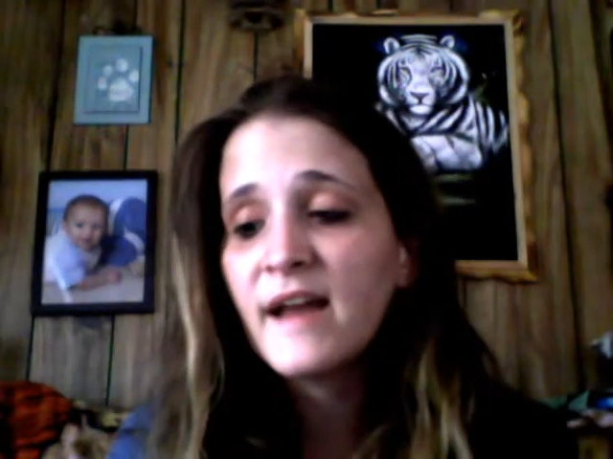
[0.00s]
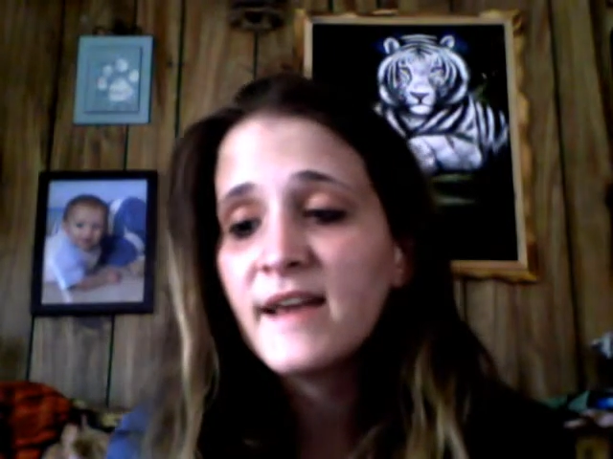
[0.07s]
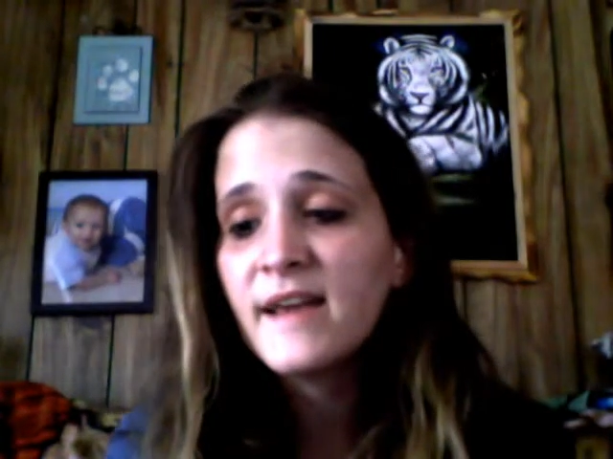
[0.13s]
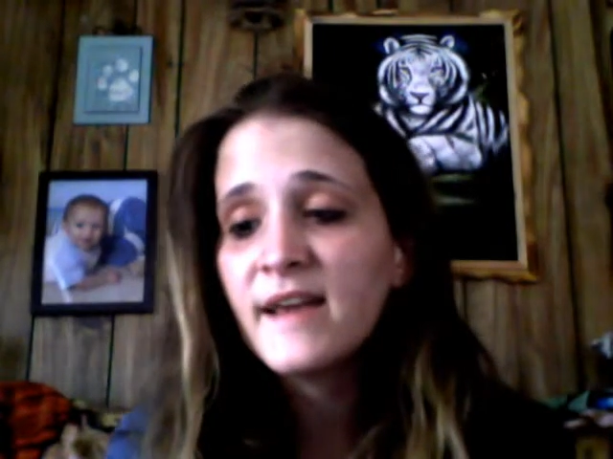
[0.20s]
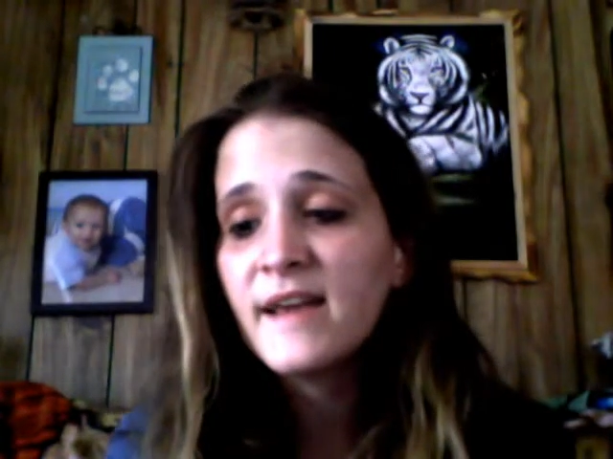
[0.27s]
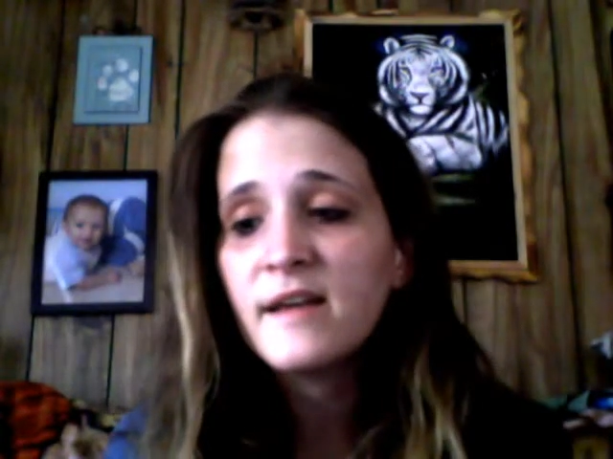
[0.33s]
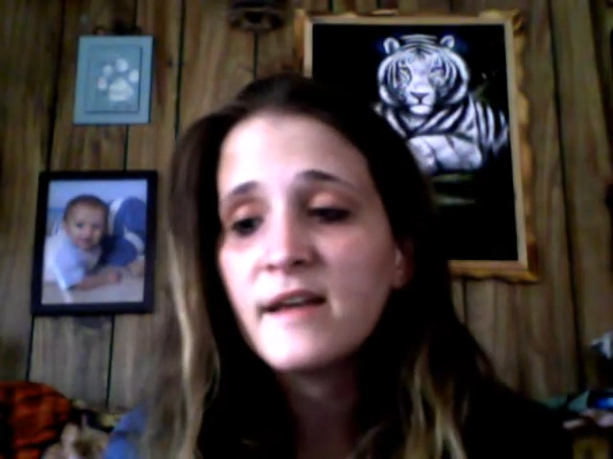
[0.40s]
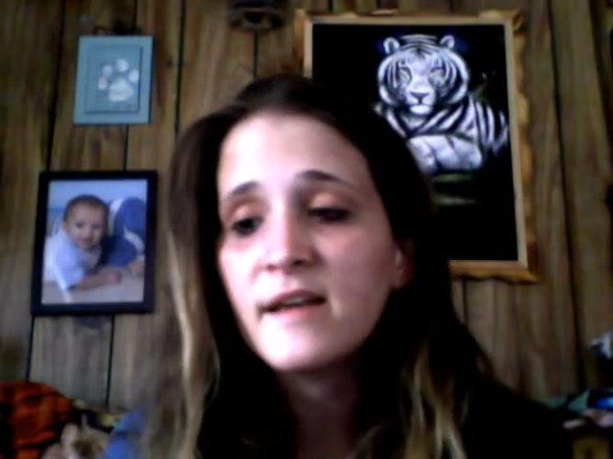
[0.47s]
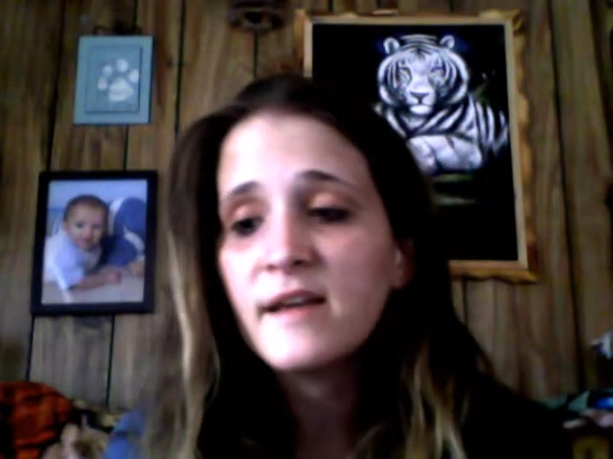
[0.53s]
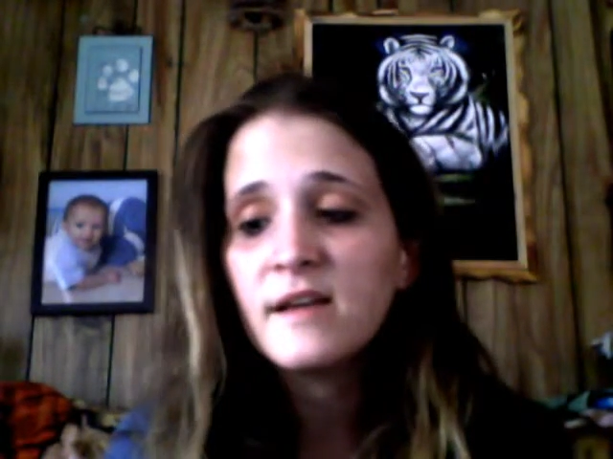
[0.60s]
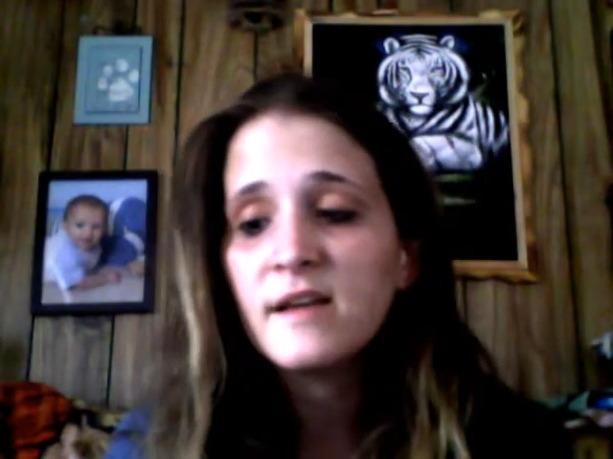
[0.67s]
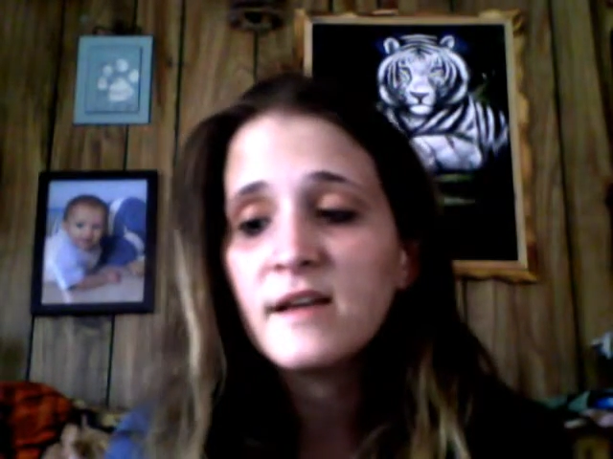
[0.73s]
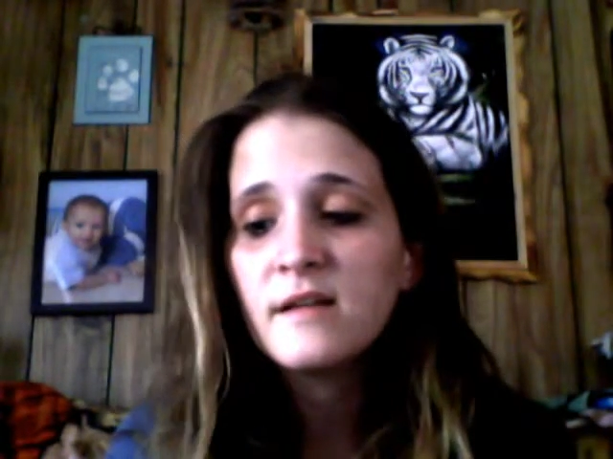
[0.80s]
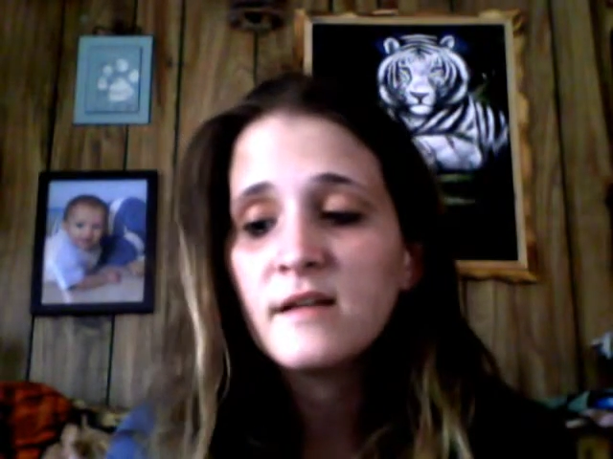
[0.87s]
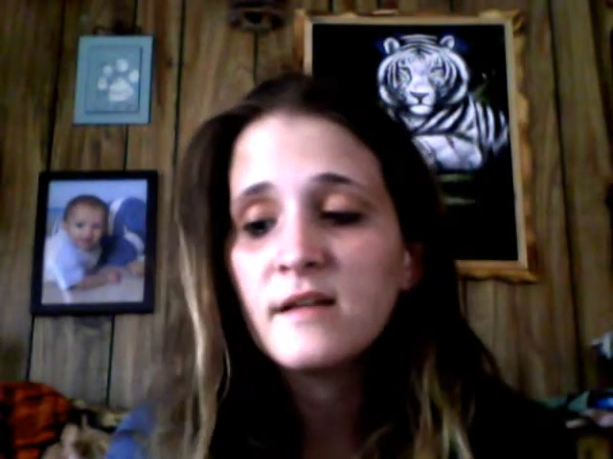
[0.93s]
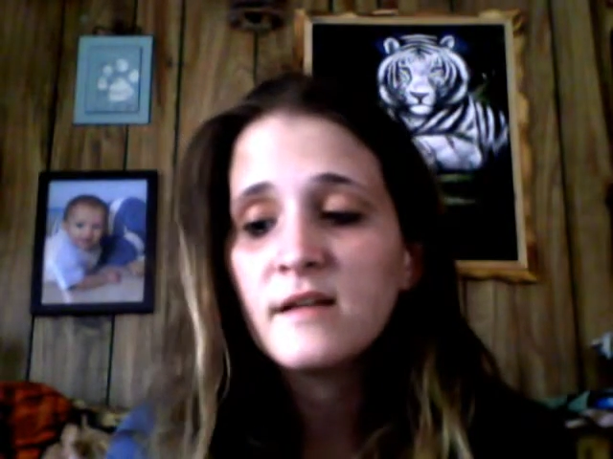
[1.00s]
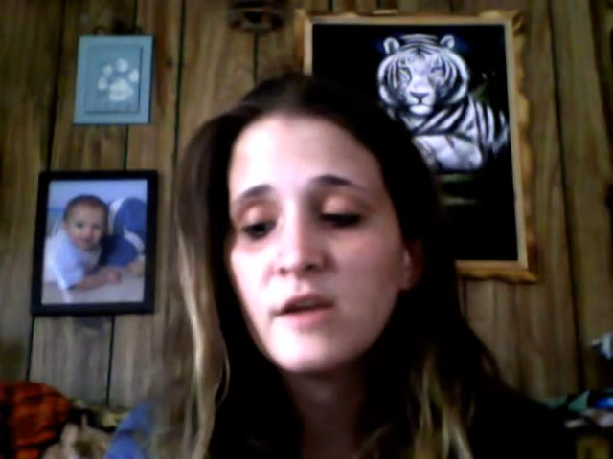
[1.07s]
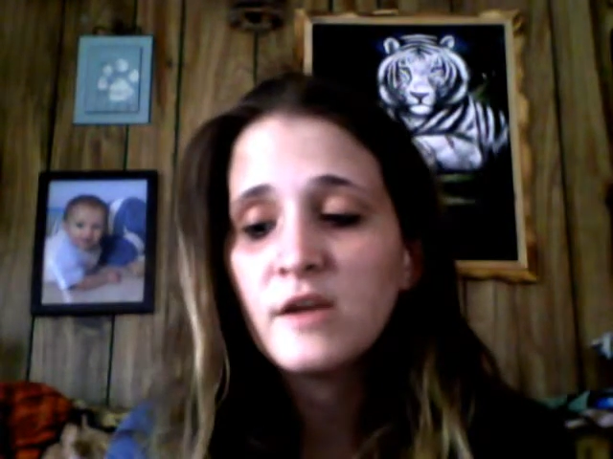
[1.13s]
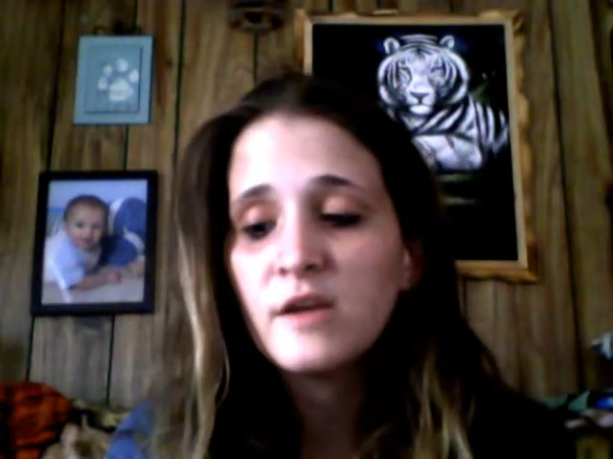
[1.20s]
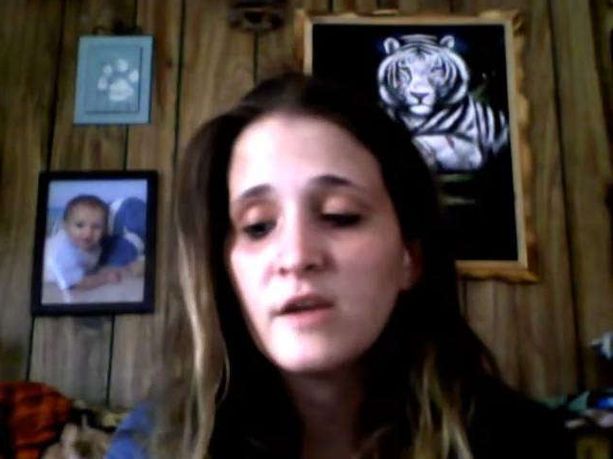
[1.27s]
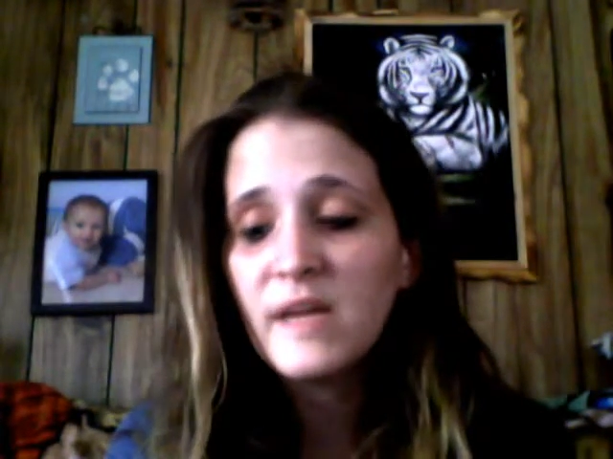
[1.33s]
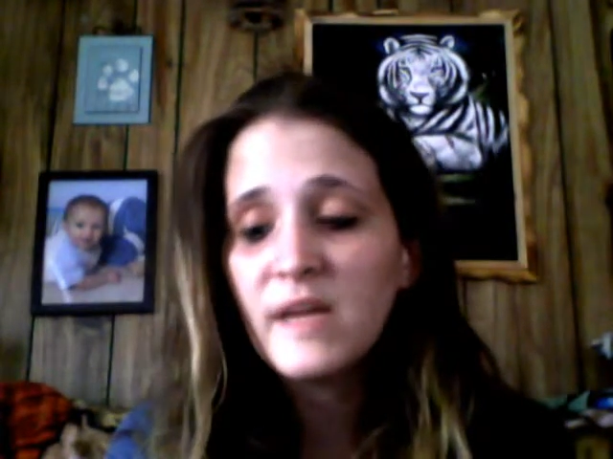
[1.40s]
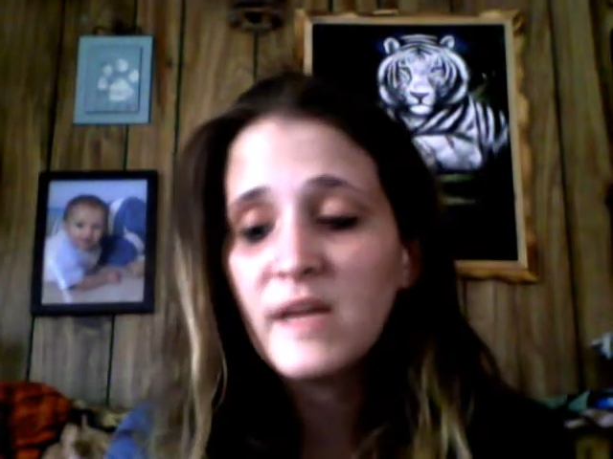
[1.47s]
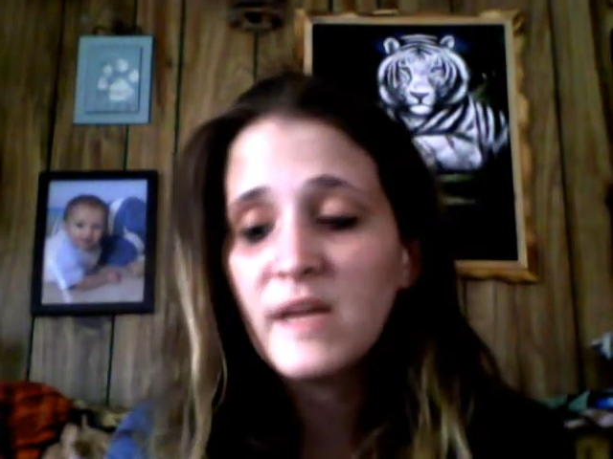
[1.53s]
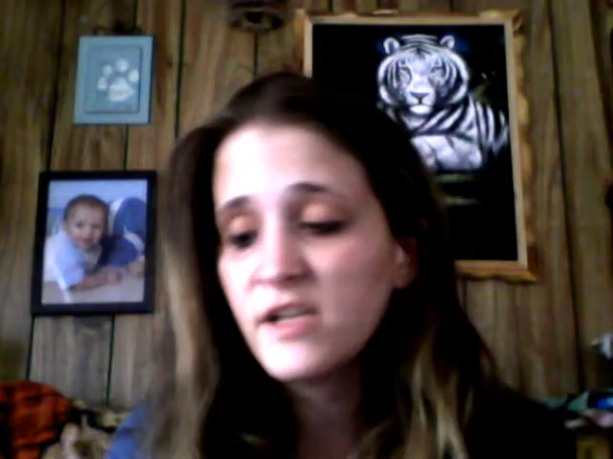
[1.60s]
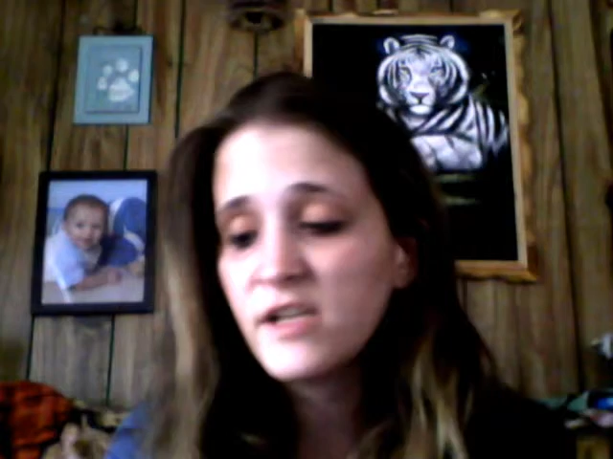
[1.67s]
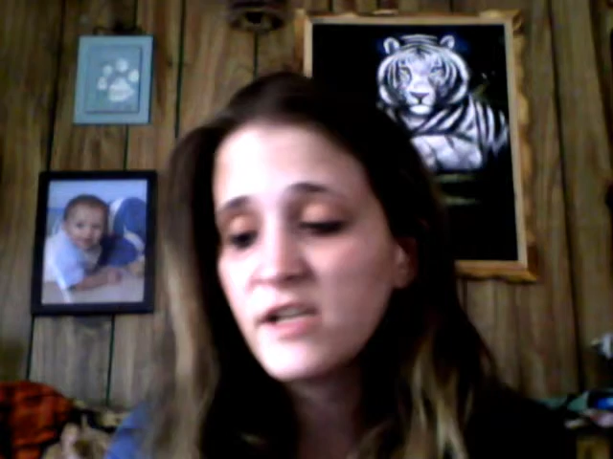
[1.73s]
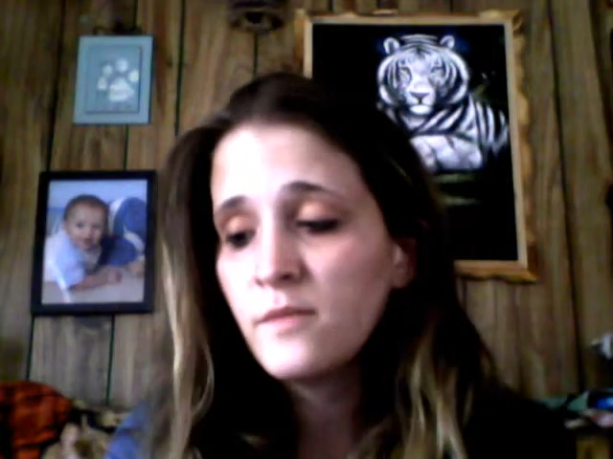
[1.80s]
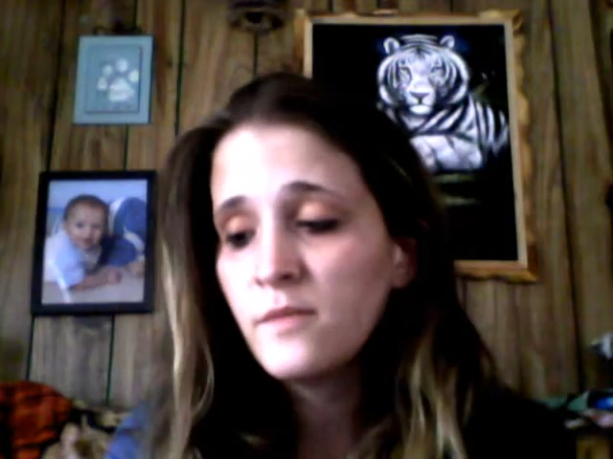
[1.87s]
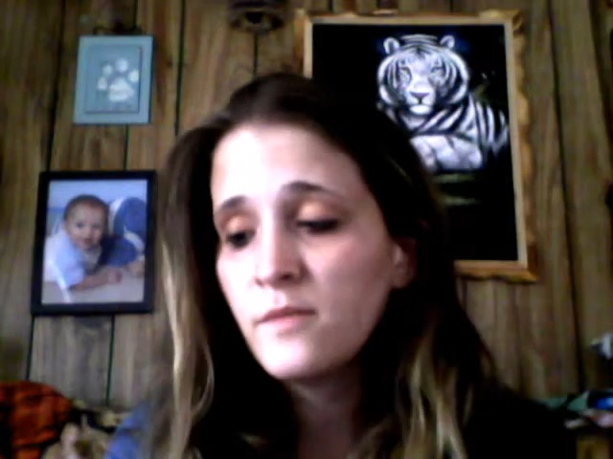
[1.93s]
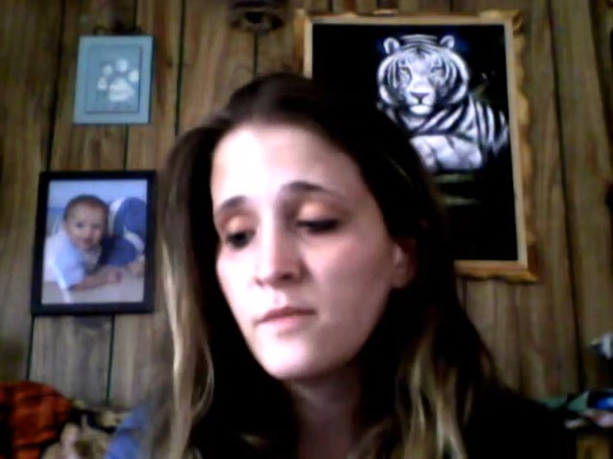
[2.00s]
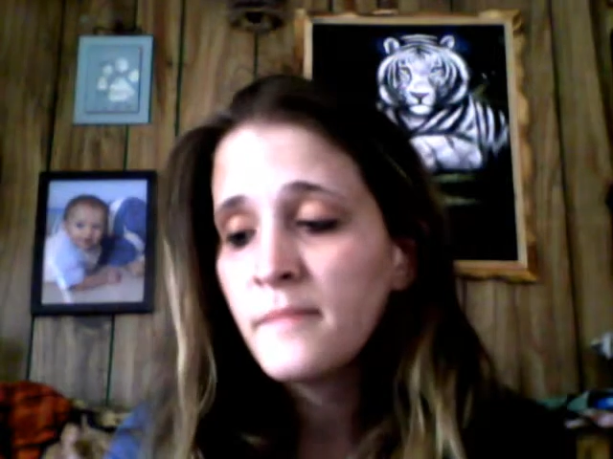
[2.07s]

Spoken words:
yet, you need to.